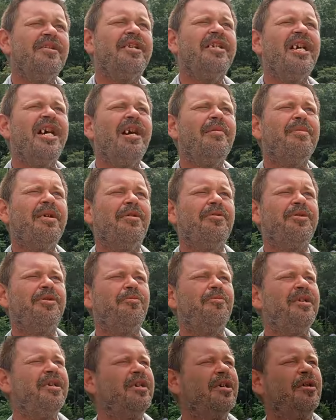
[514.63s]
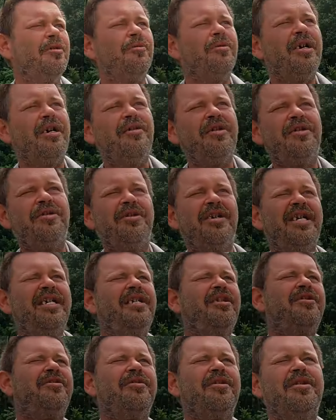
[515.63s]
The cop goes the window where all these
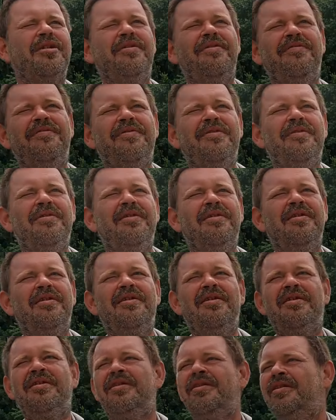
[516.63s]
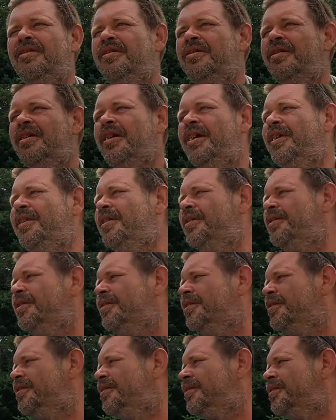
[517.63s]
ladies live and,
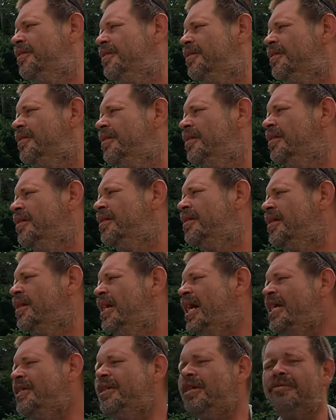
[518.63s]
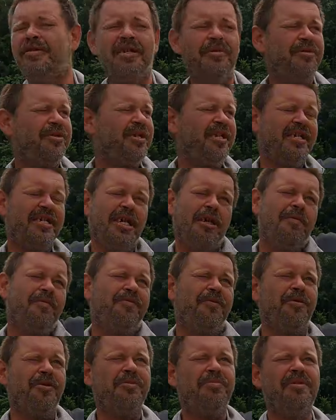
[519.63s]
uh, I told him to send code
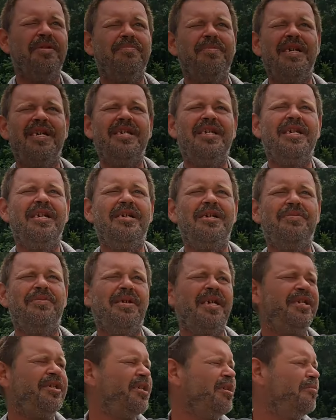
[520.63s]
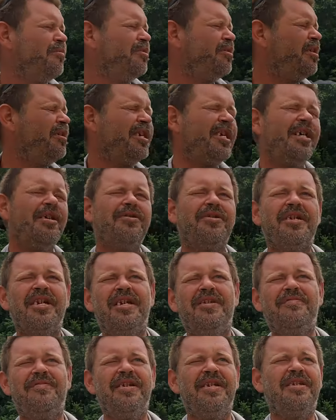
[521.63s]
enforcement to ban the house, but he sent him to their house,
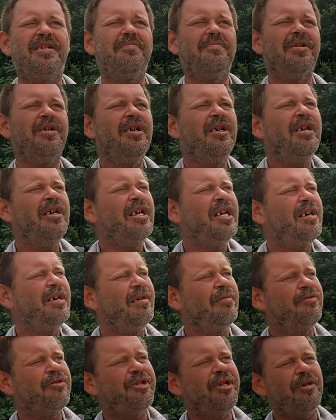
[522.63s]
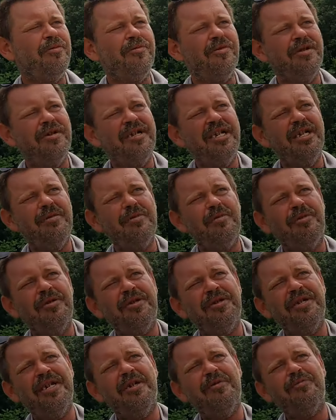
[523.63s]
got evicted. But I'm still wondering him going
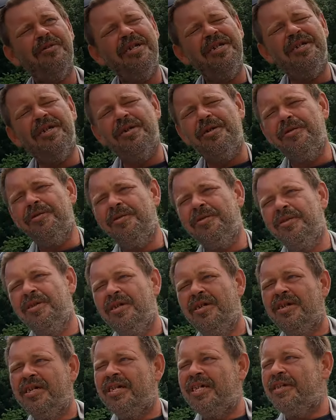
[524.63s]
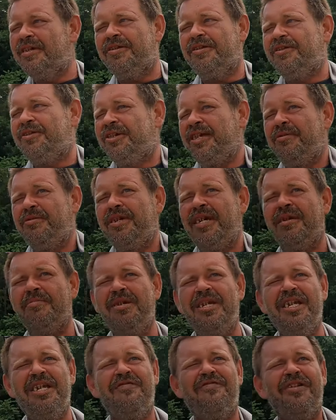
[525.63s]
to that window. It seems like to
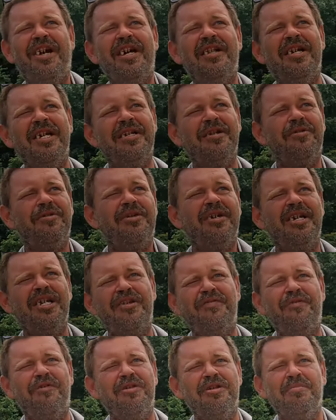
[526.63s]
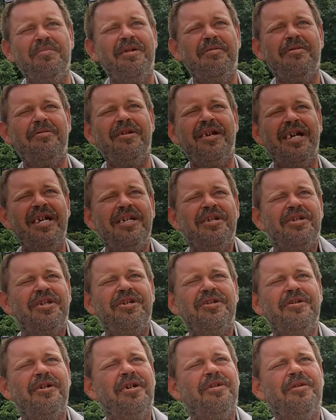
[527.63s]
me he's violating those ladies' Fourth Amendment rights.
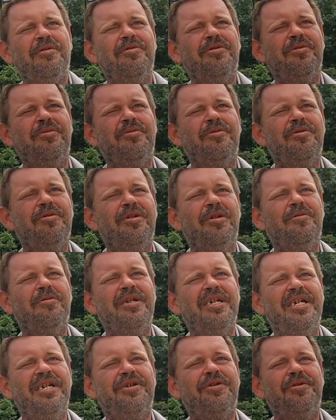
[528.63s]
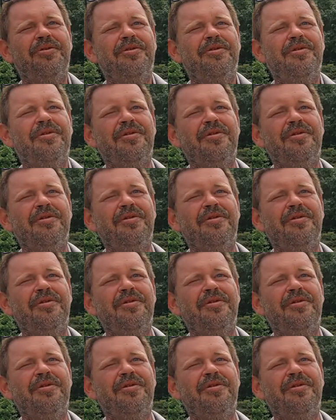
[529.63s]
He's knocked on the door, no one answered.